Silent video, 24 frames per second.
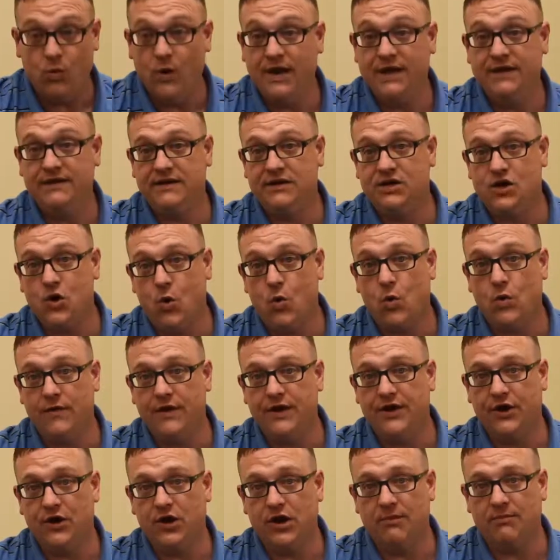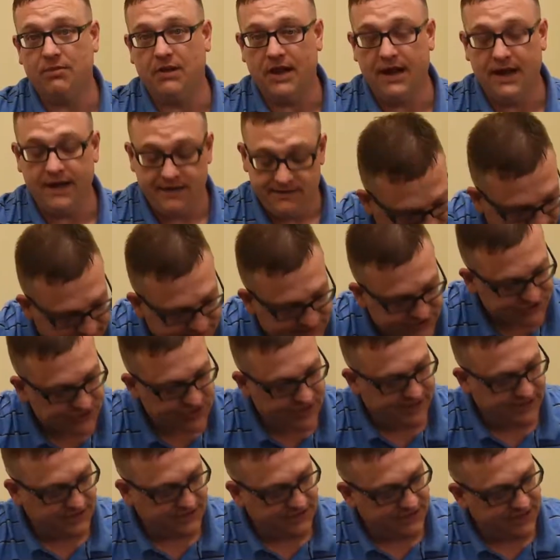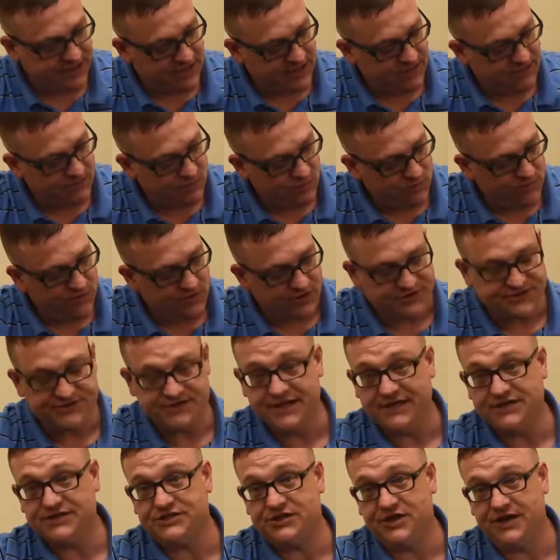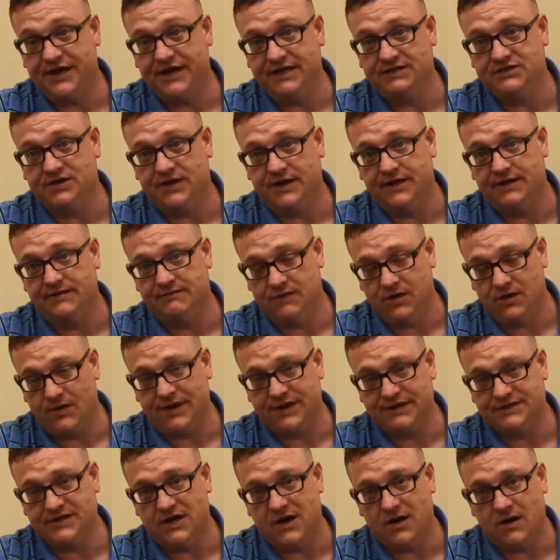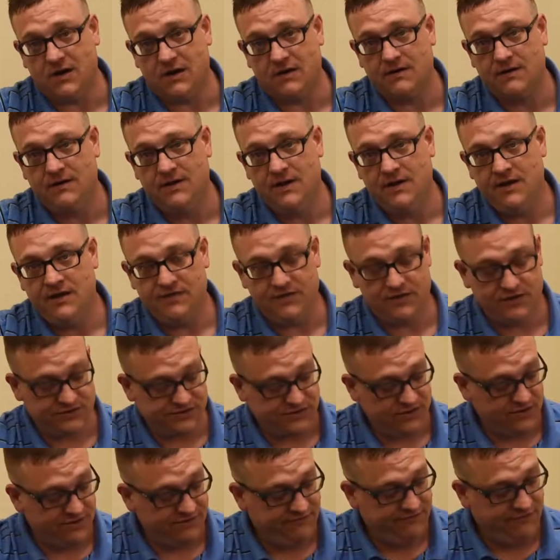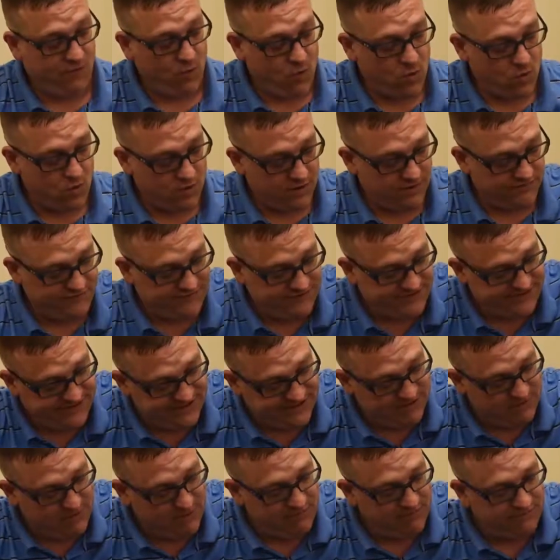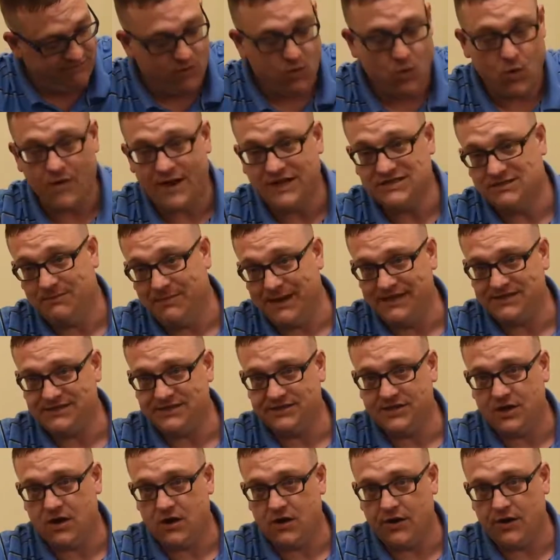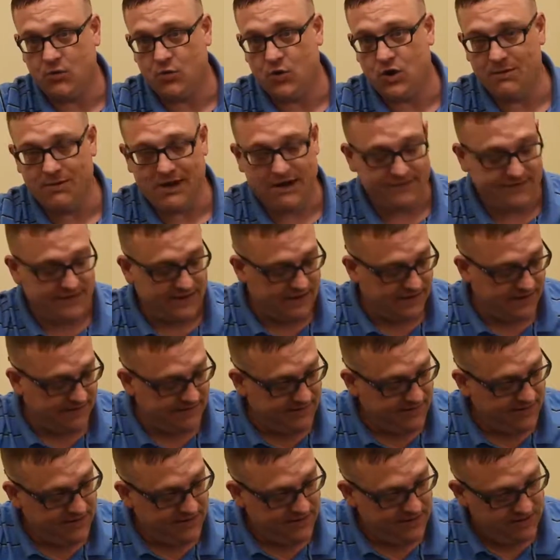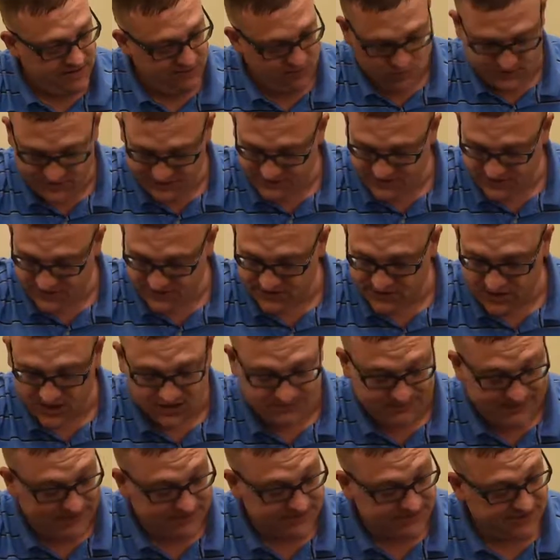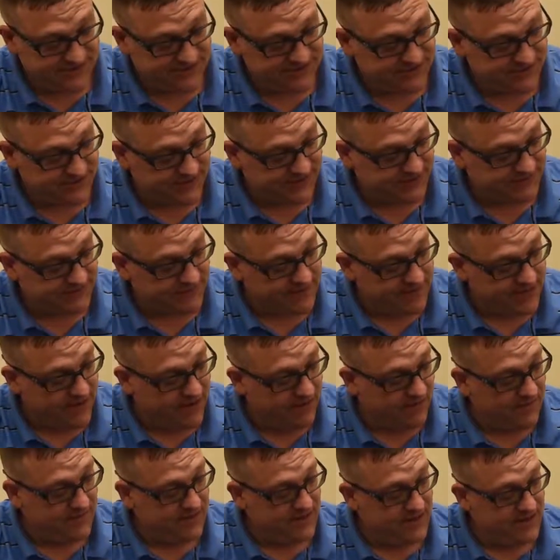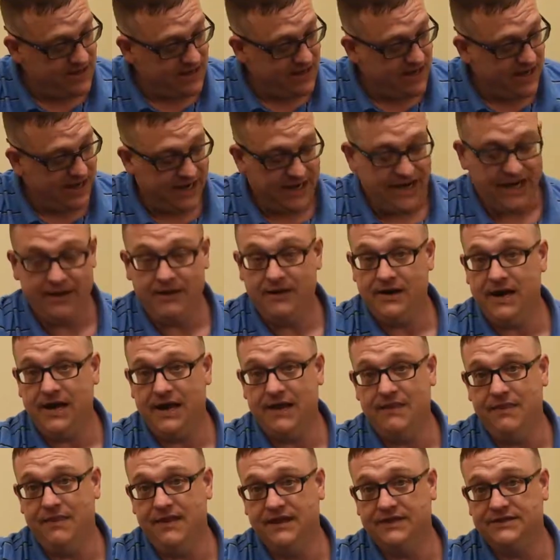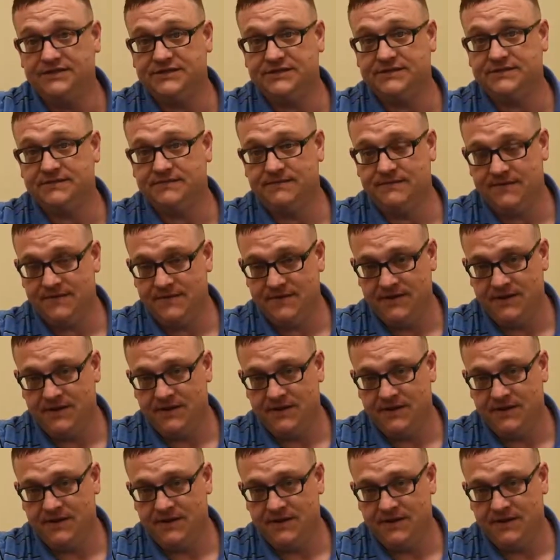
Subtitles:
what chord that you're going to play. You got the strings on here. There's 6 strings on a guitar. There's only 4. If you see somebody with 4, that's a bass guitar. Don't worry about that. We're just going to talk about 6 strings for now. And in this